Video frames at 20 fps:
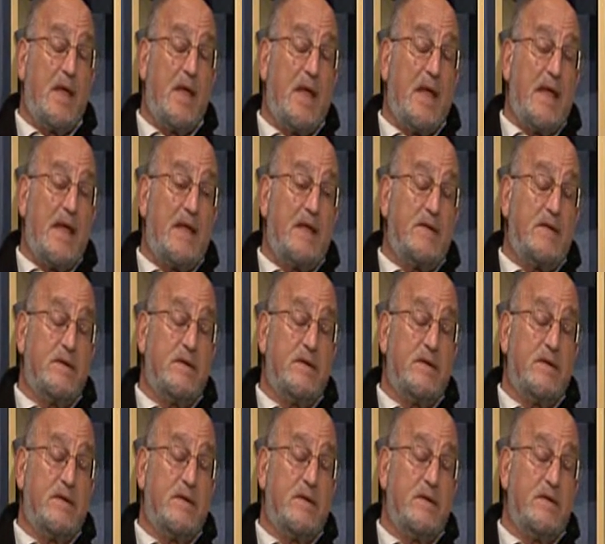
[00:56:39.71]
And
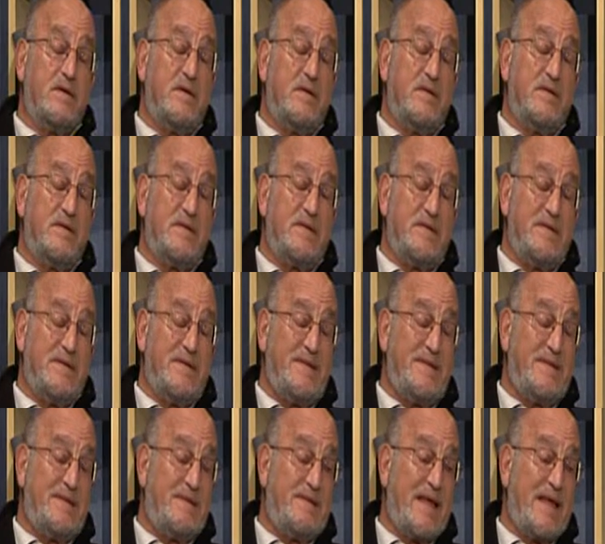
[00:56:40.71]

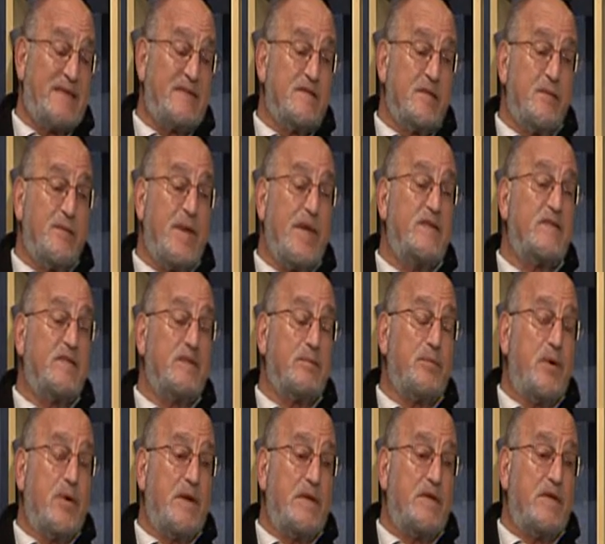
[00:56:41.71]
that's the basic
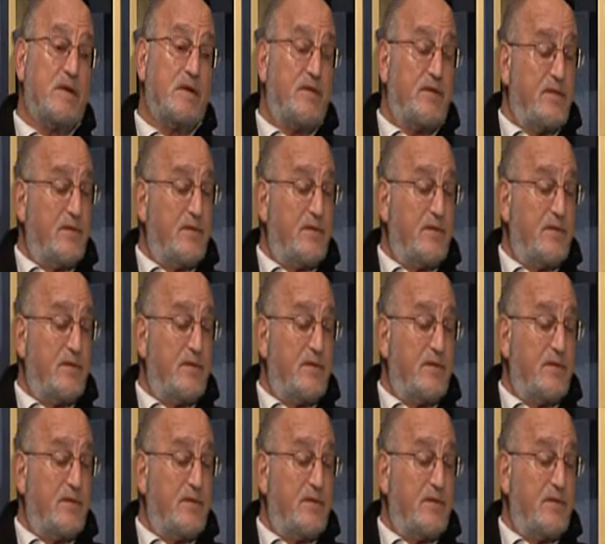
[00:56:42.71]
point there.